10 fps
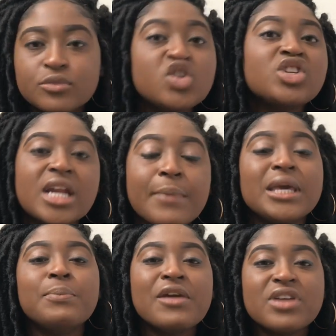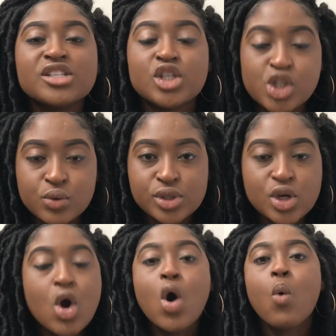Just shut up. Keep giving us the juice.
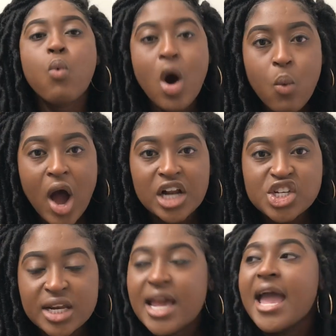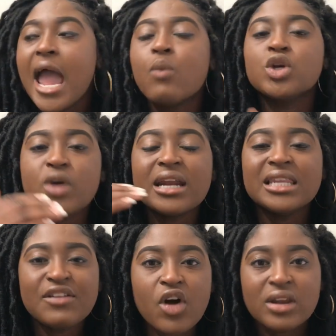We'll watch it, and we'll try to
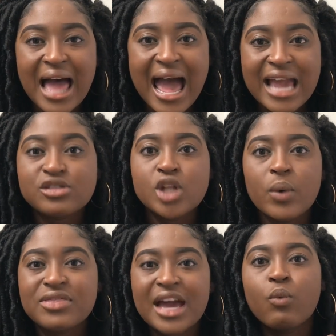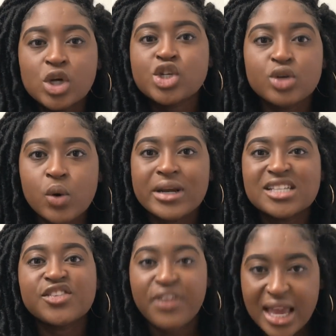live our lives knowing that what you're doing
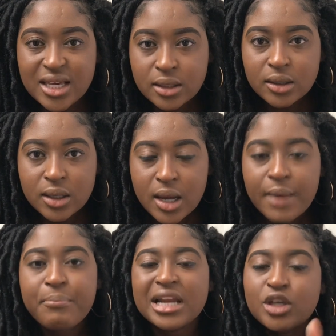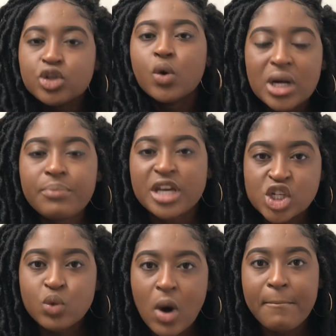is fake. But you're doing it
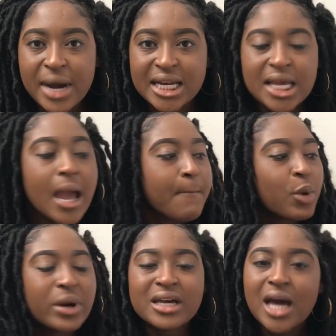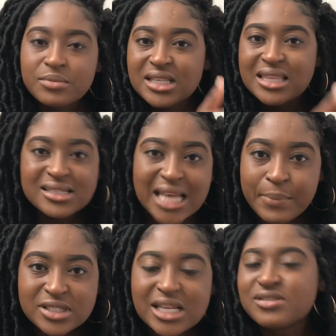because you want money. But when it comes to these
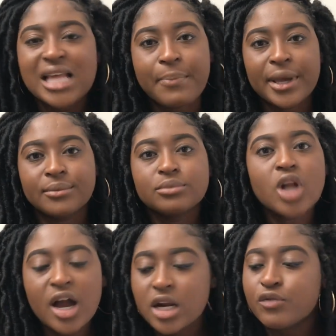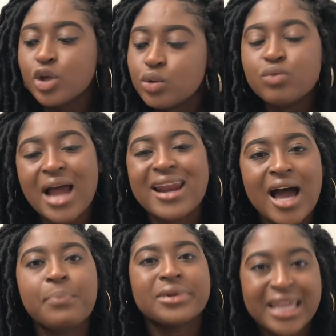type of stuff, stop it. Knock it off. You do not
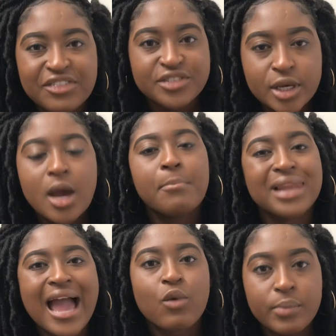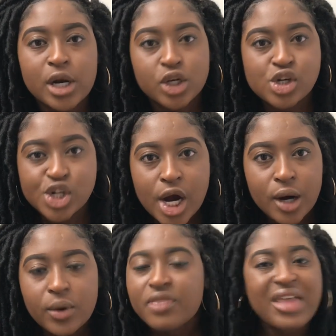uplift black women on your
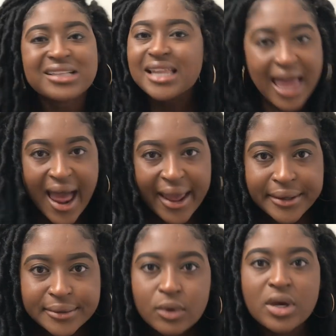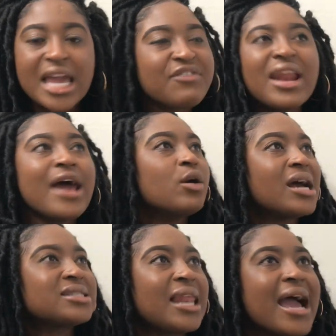show. That's a lie. Okay? Even I know
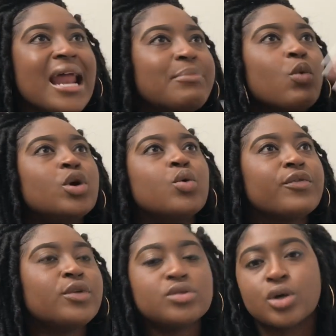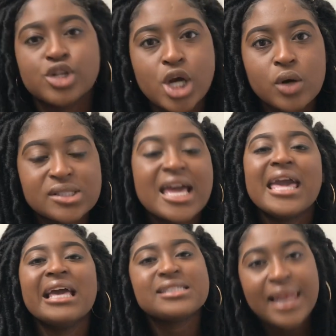that's a lie. And I'm the one who reviews those shows.
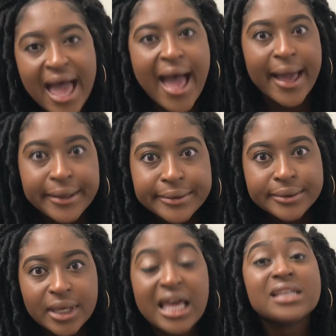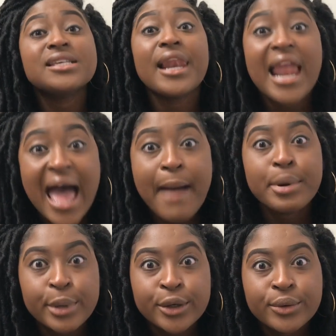It's a lie. It's a lie,
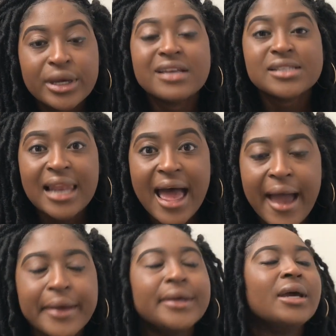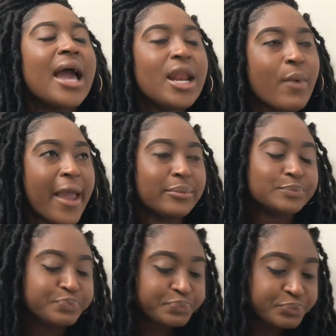boo-boo. It's a lie. Anyway,
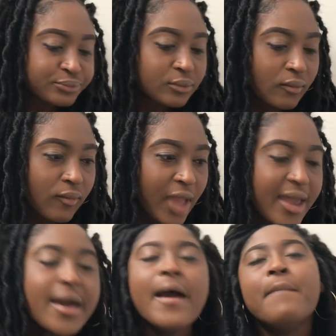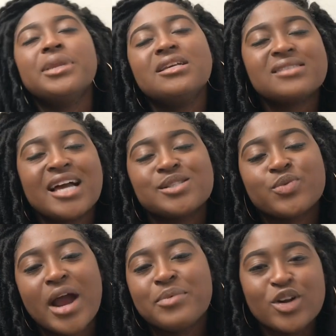please like,
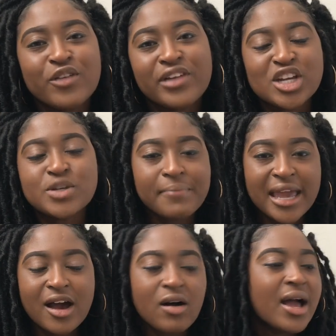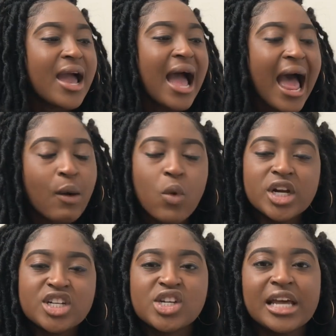subscribe, and the notification bell. I
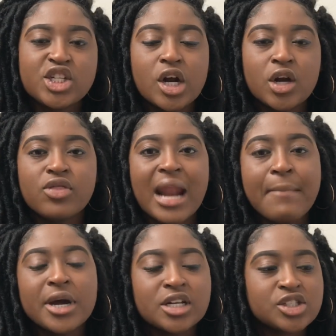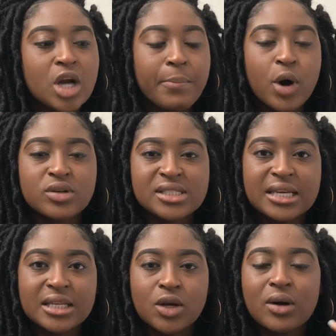wanted to let y'all know that I'm going to start
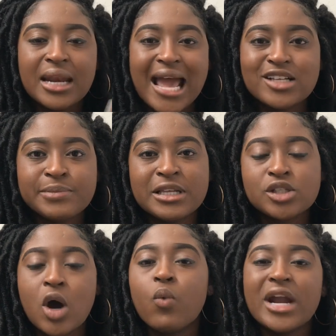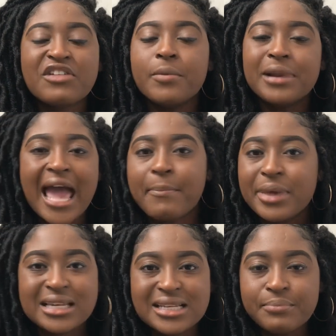posting little announcements on whatever black
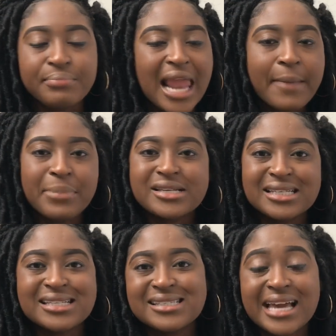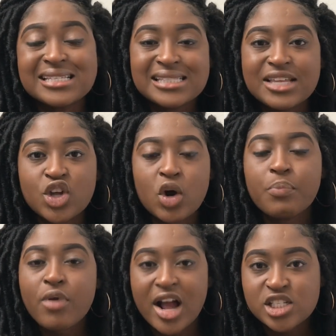businesses I see that are
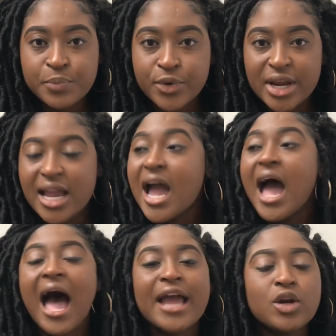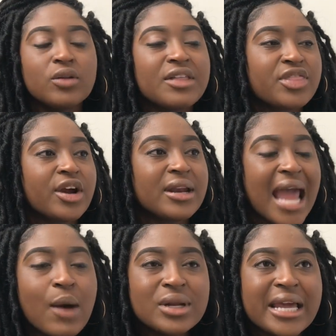prospering. I know that they're
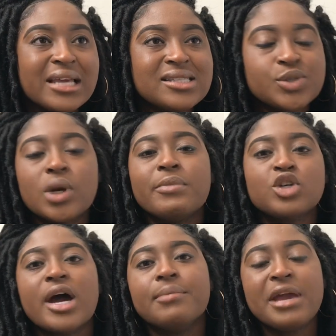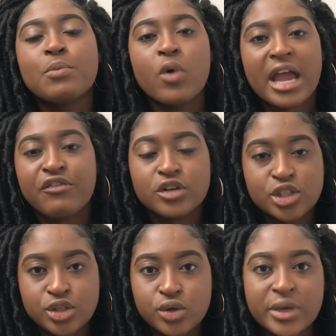nowadays, that's what I'm going to try to make more effort
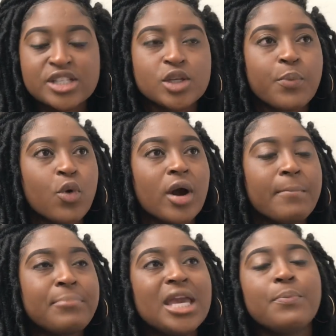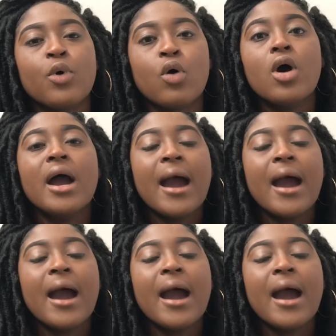to do, is support people